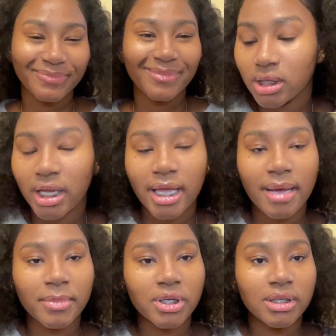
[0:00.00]
Today
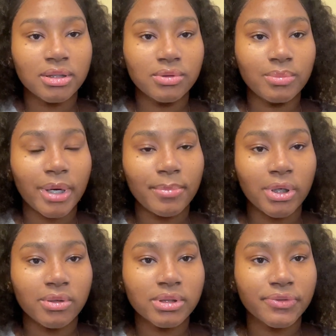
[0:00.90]
I'm gonna do my
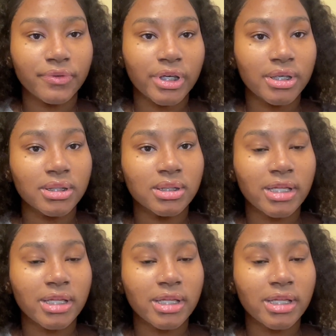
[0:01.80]
brows first.